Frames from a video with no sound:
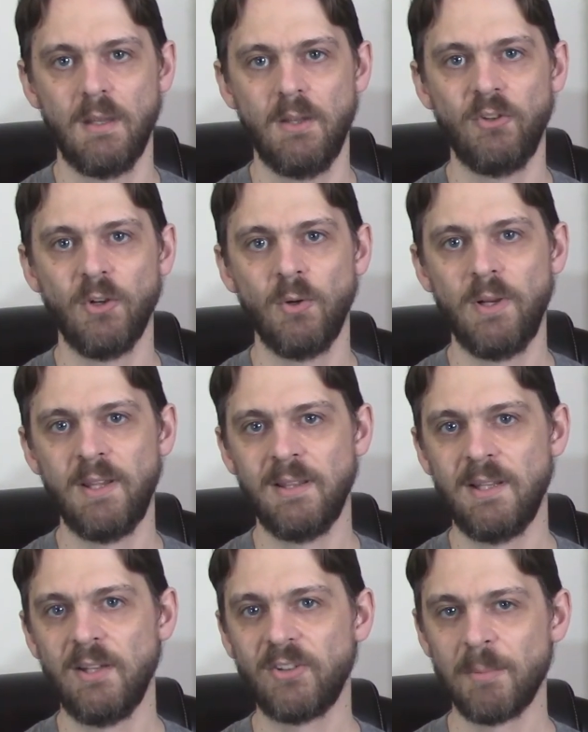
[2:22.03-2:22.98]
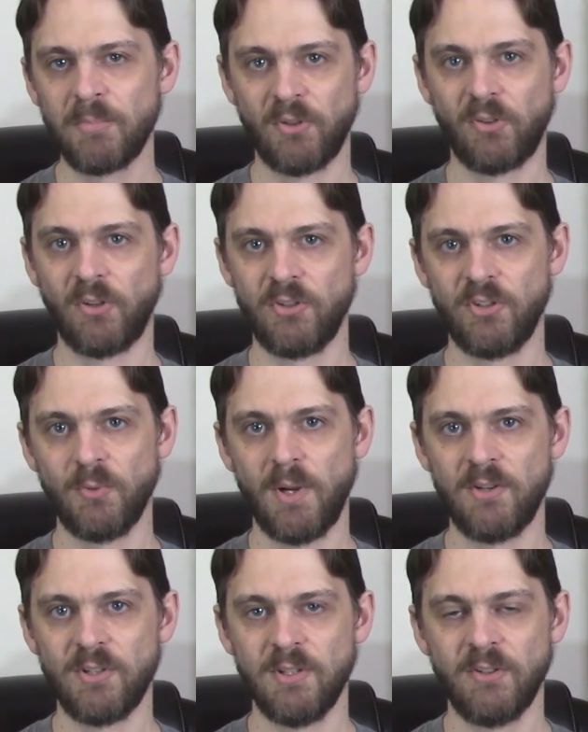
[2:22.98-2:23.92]
So in these types of
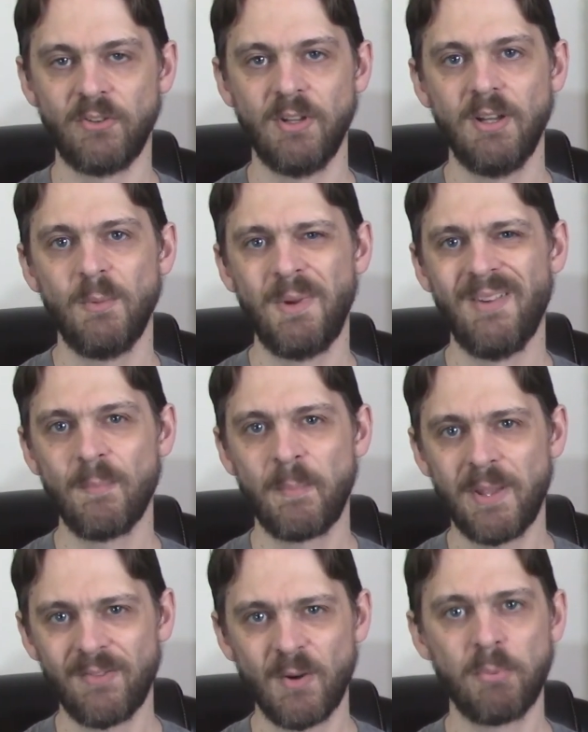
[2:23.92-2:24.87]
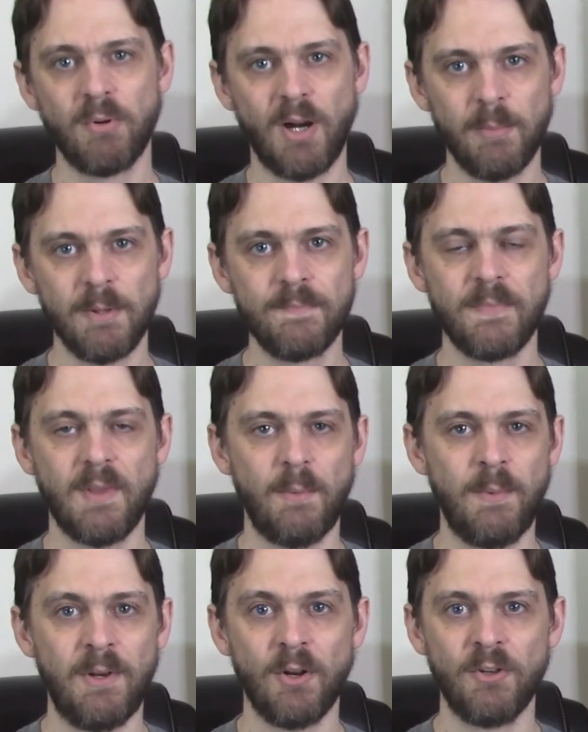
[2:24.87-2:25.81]
situations, we have a bit of a problem,
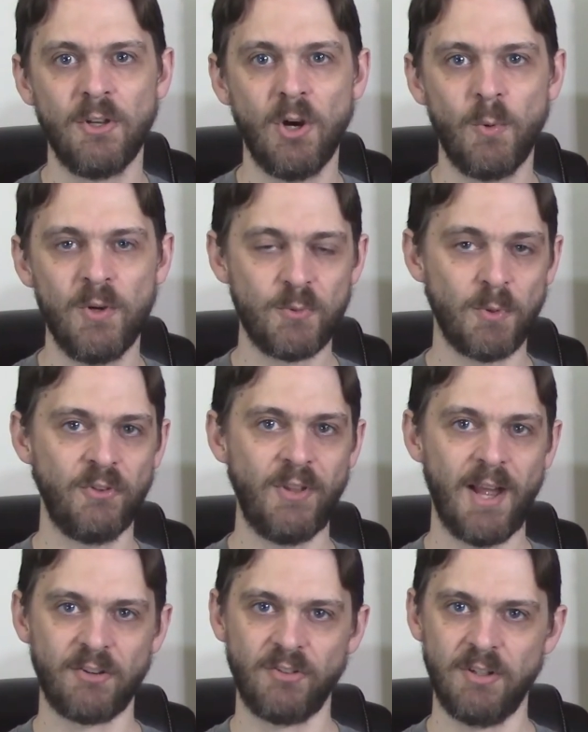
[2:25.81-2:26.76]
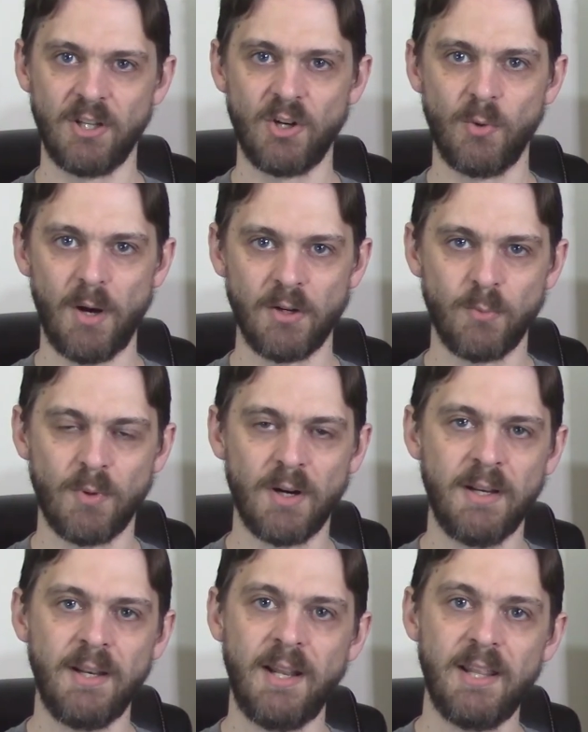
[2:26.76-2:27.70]
and we don't know which one's actually the correct
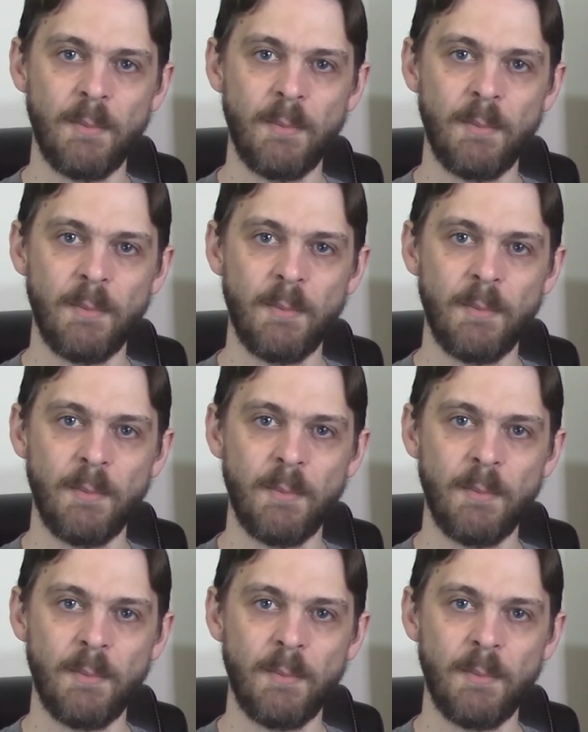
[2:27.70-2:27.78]
one.